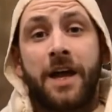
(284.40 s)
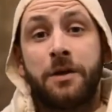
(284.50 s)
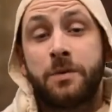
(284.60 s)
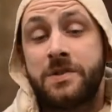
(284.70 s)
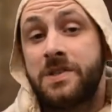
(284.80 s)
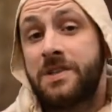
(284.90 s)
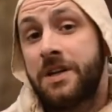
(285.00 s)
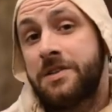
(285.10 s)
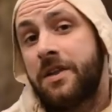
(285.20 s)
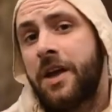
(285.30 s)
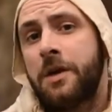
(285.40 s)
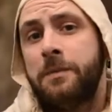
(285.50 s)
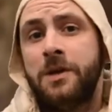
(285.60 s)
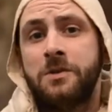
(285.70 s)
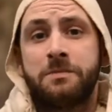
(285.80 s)
hand, was designed so that it could
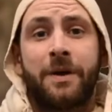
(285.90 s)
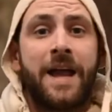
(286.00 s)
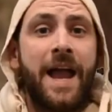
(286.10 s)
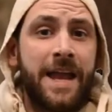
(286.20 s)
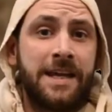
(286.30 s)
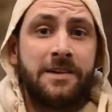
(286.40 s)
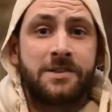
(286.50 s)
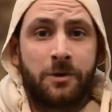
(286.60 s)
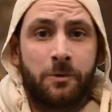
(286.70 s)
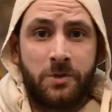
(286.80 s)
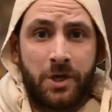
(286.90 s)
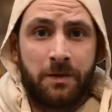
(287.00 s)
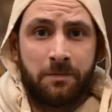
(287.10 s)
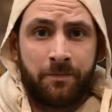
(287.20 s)
be used by any soldier.